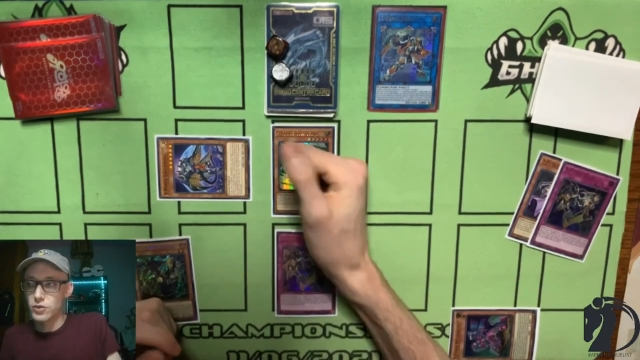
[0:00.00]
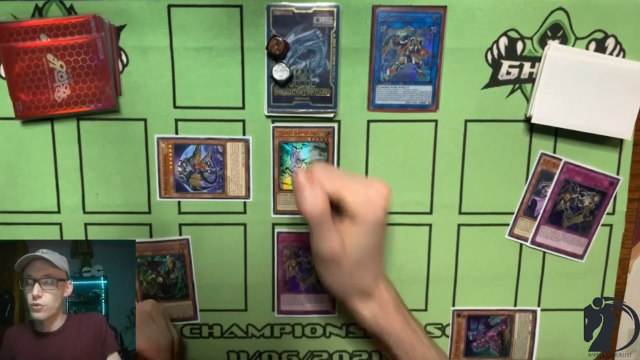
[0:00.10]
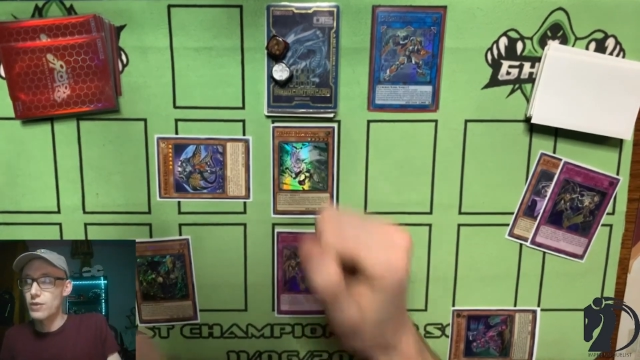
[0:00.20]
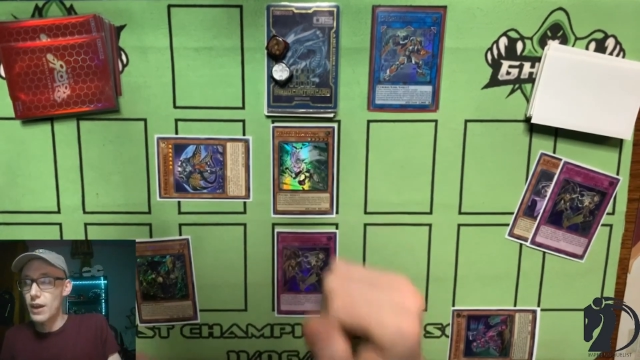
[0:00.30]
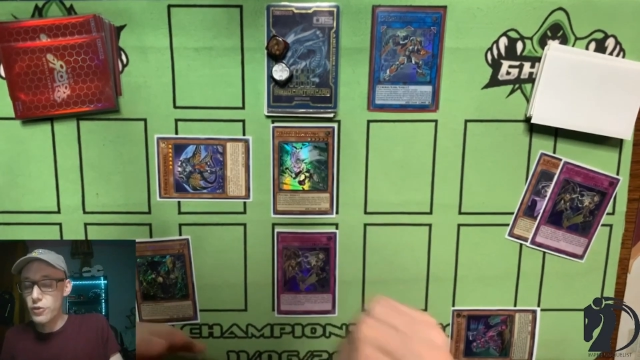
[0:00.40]

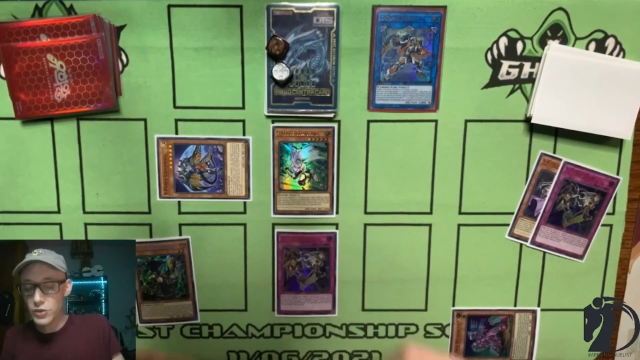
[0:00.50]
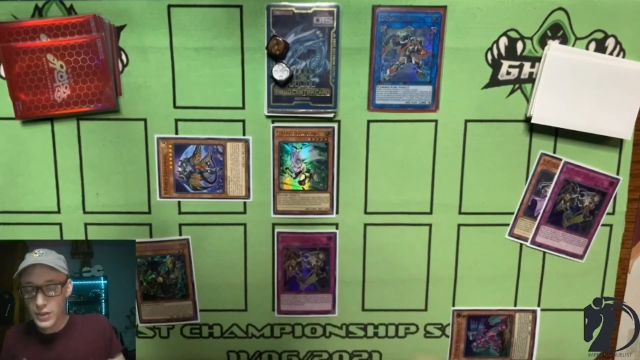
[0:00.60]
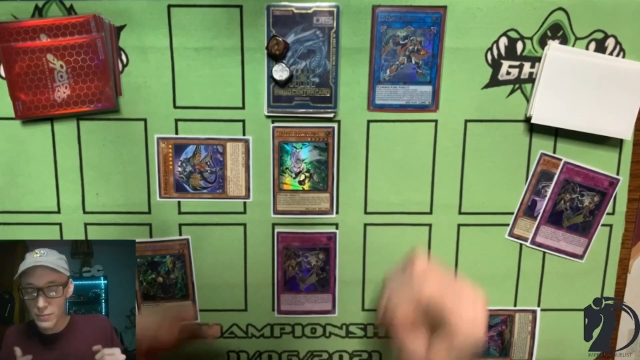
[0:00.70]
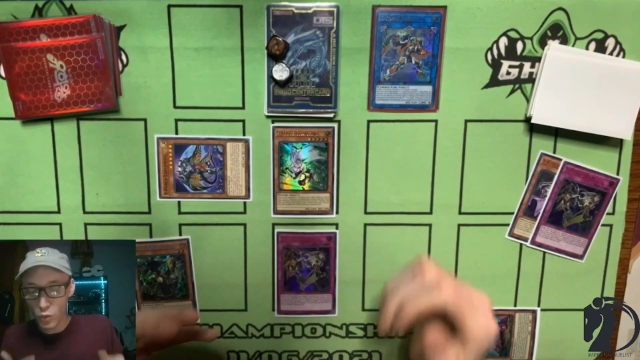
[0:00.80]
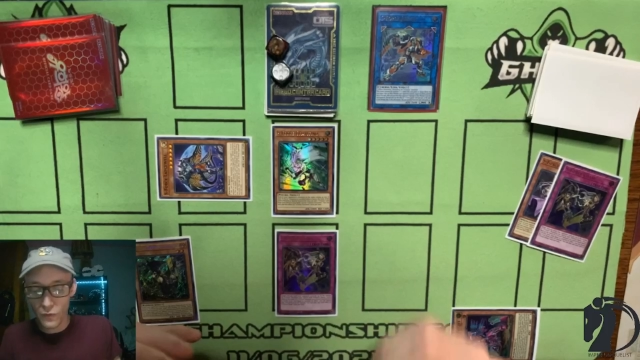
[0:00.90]
So now you
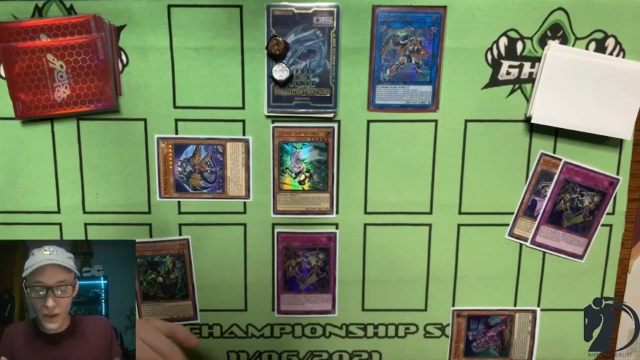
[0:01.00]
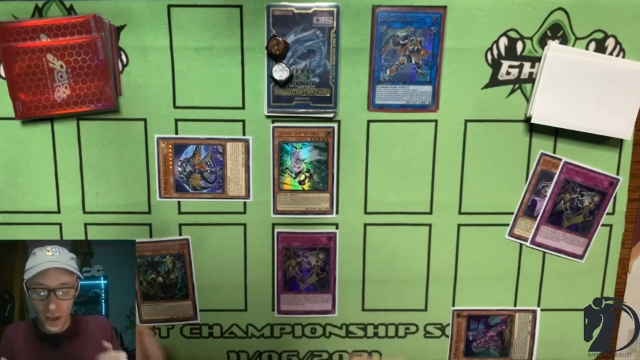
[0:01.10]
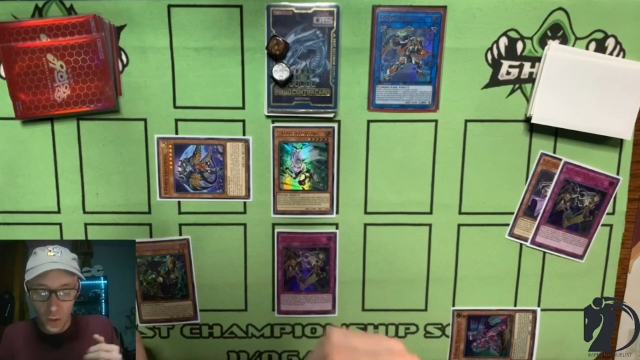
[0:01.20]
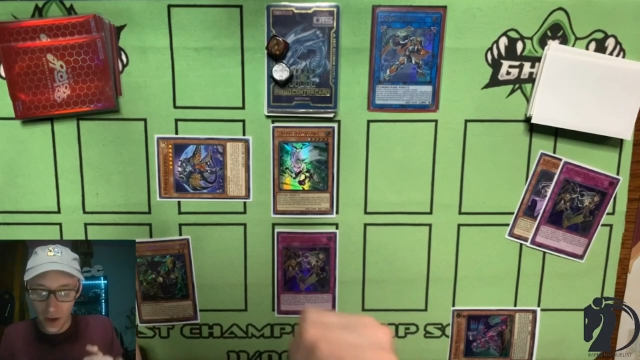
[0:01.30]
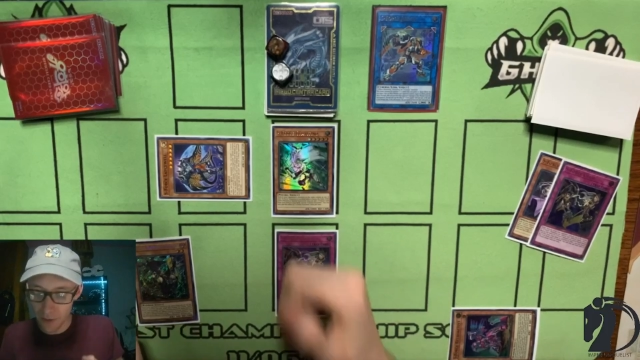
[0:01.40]
just get more
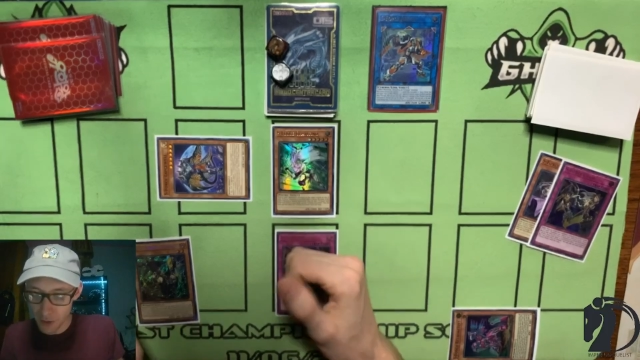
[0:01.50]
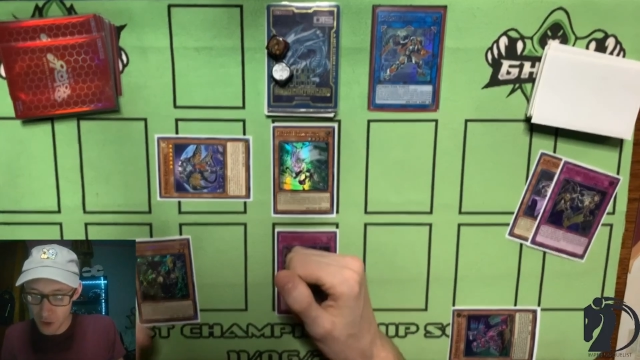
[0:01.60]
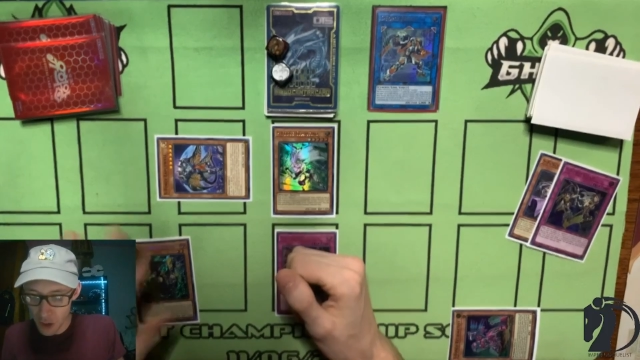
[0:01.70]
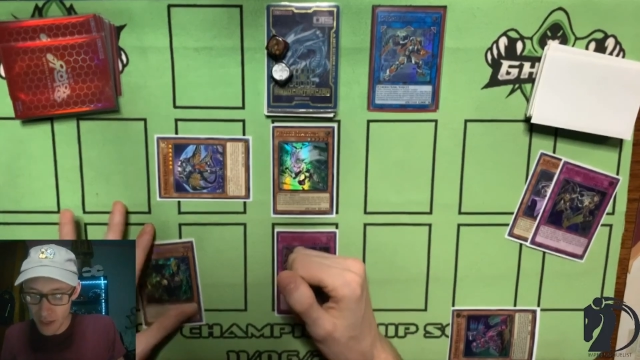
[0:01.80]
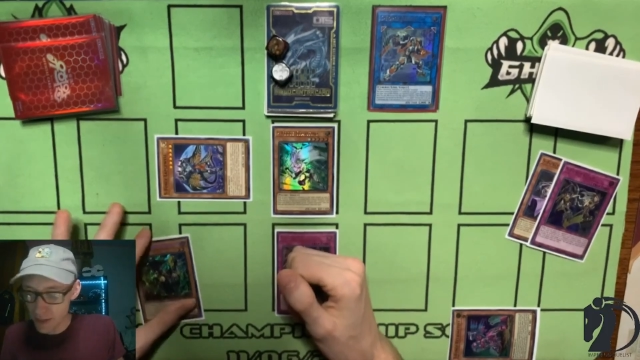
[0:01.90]
value out of
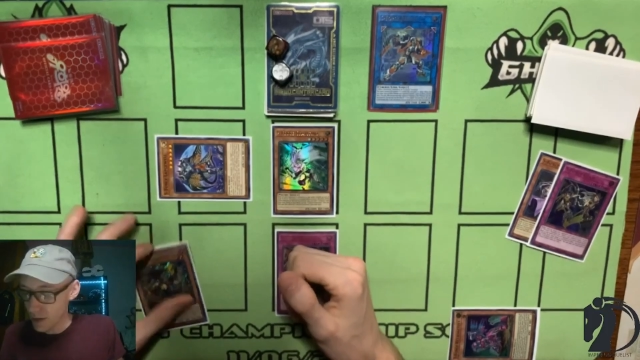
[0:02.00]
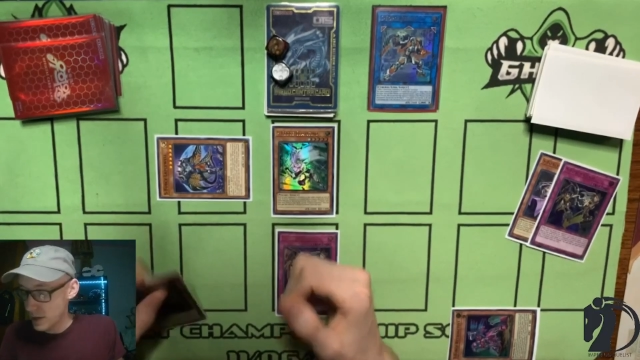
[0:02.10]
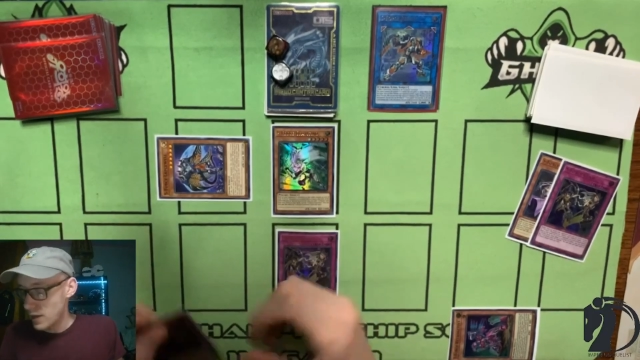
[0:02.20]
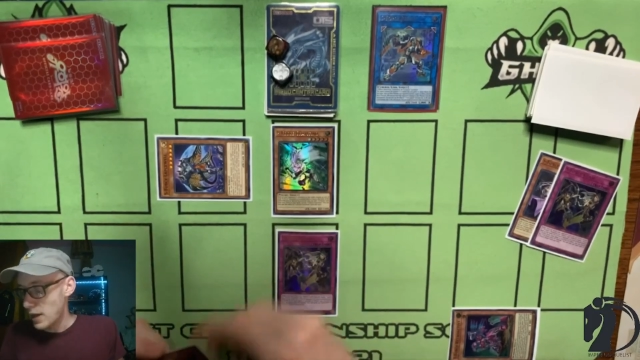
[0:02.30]
this Chase.